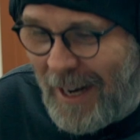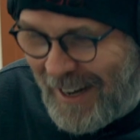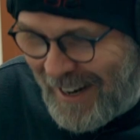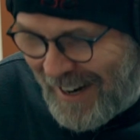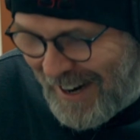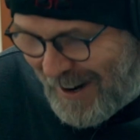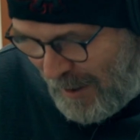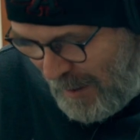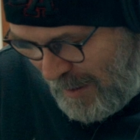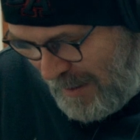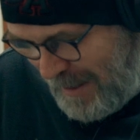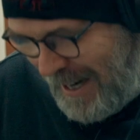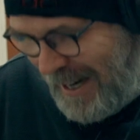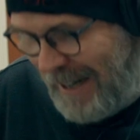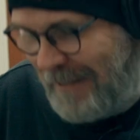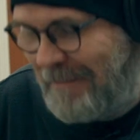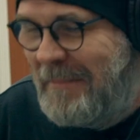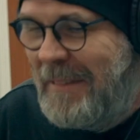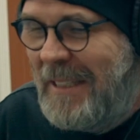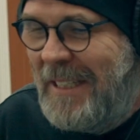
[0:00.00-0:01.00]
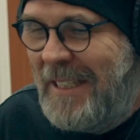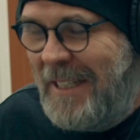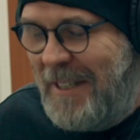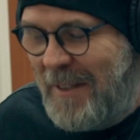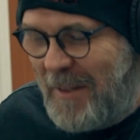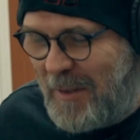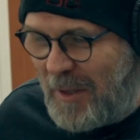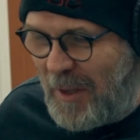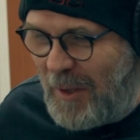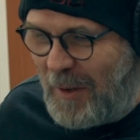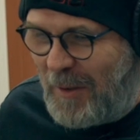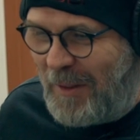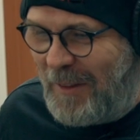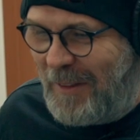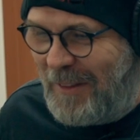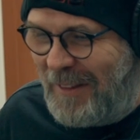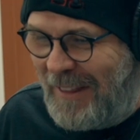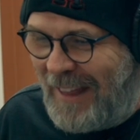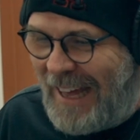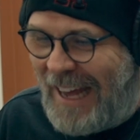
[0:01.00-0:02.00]
hours. Yeah. So
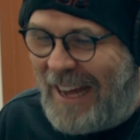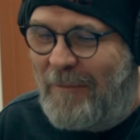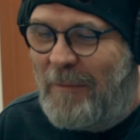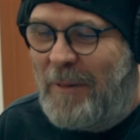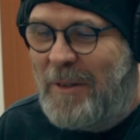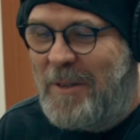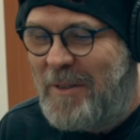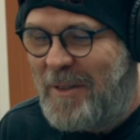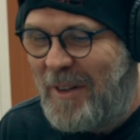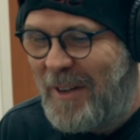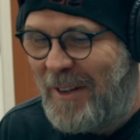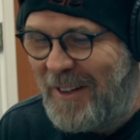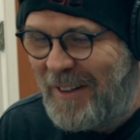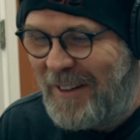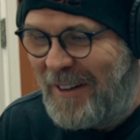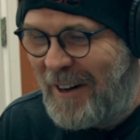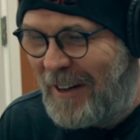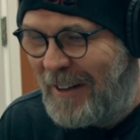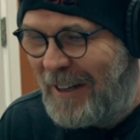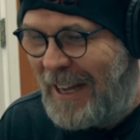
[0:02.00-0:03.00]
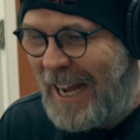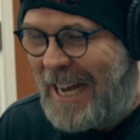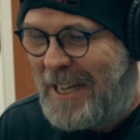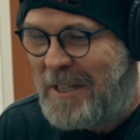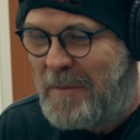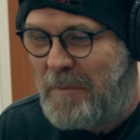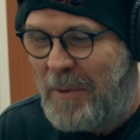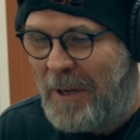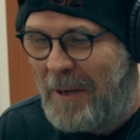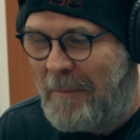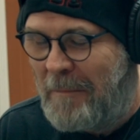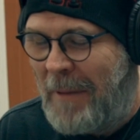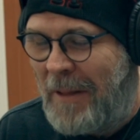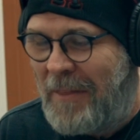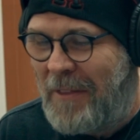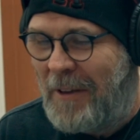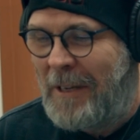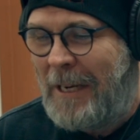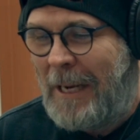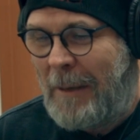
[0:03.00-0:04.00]
that was our last big
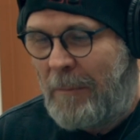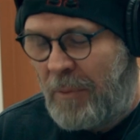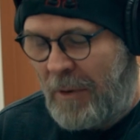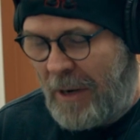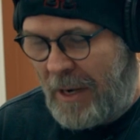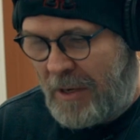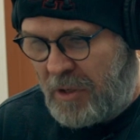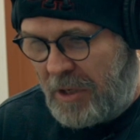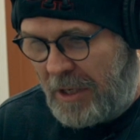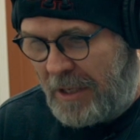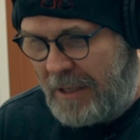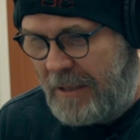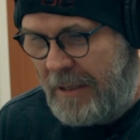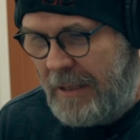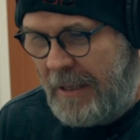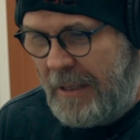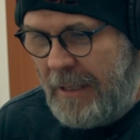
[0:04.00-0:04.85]
MythicNet project.